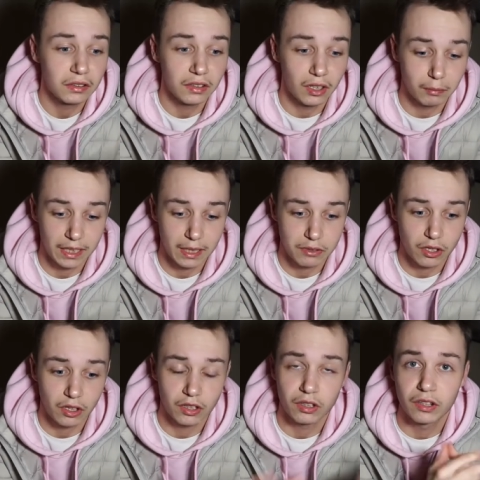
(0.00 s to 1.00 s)
My name's
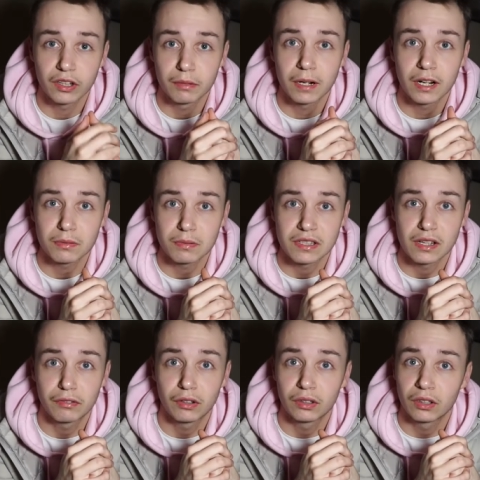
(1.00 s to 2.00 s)
Conor. I embarrass
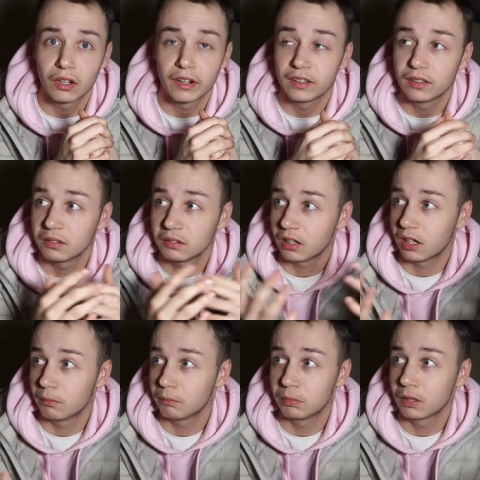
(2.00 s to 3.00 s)
myself online.
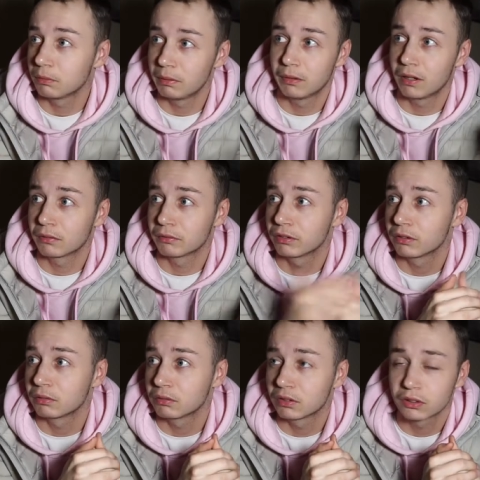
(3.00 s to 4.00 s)
I'm going to be vlogging for
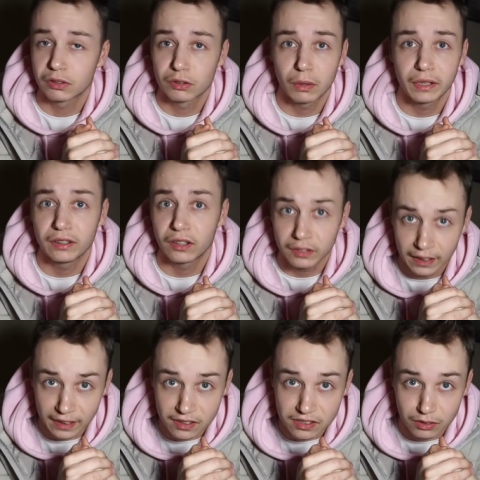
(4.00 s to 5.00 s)
20 odd
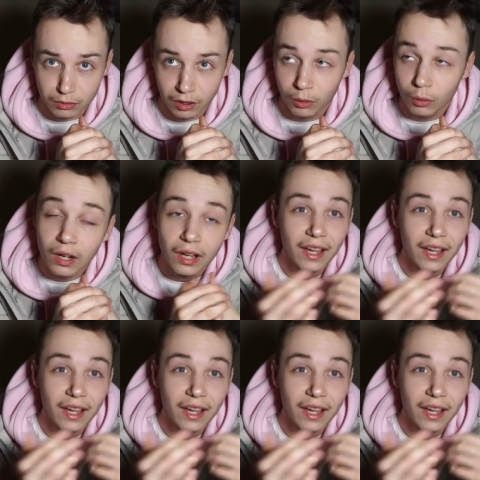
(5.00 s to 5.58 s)
days in a row.